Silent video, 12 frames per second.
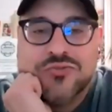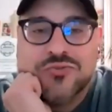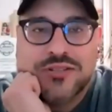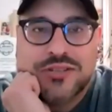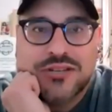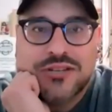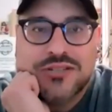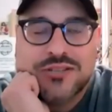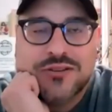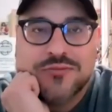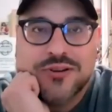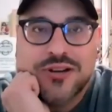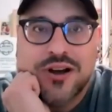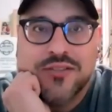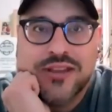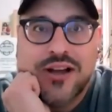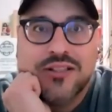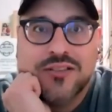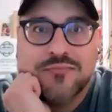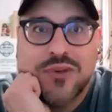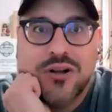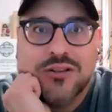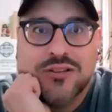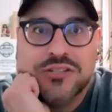interesting distillery on the Isle of
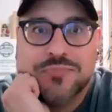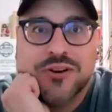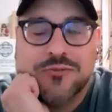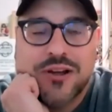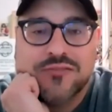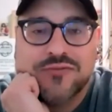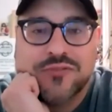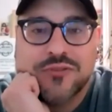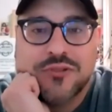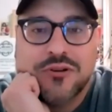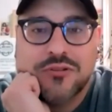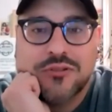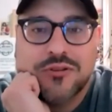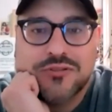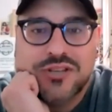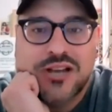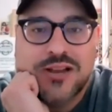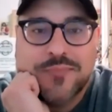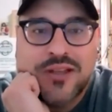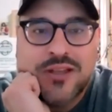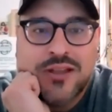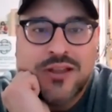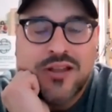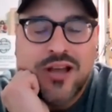Mull. It's been around for a long, long time.
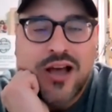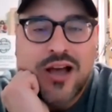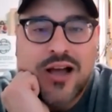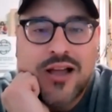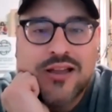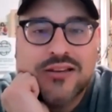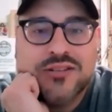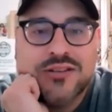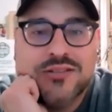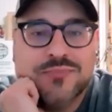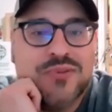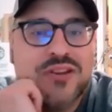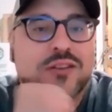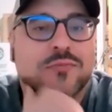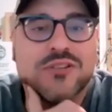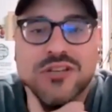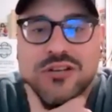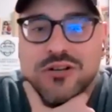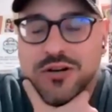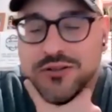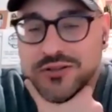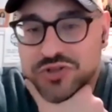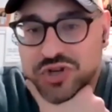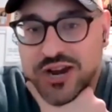It does a peated whiskey
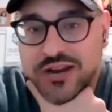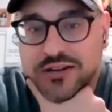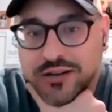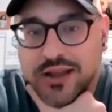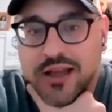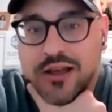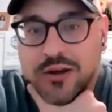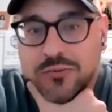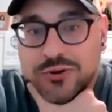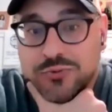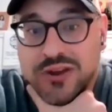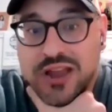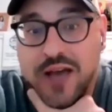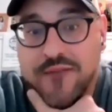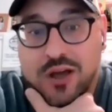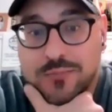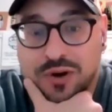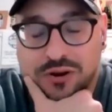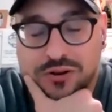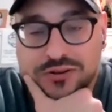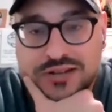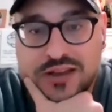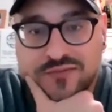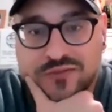called Lecheg, which we have not
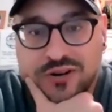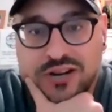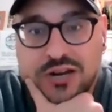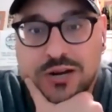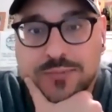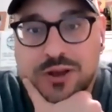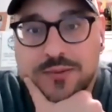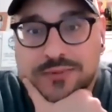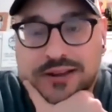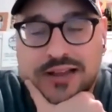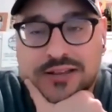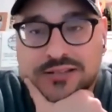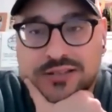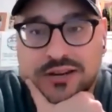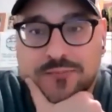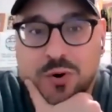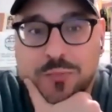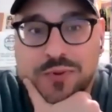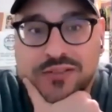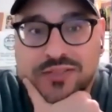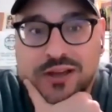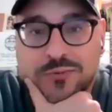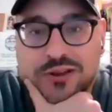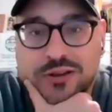bottled yet for a KWM cask, and I'm hoping
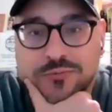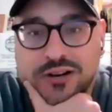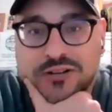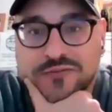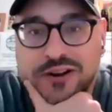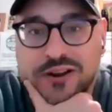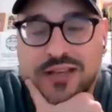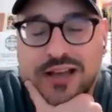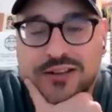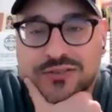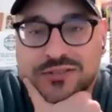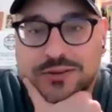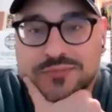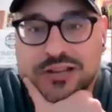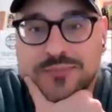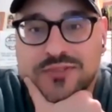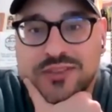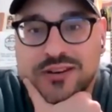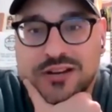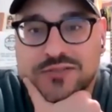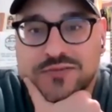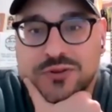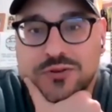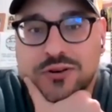that we can rectify that sometime in the
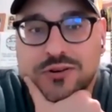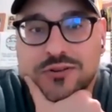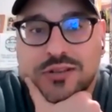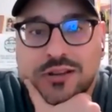next few years.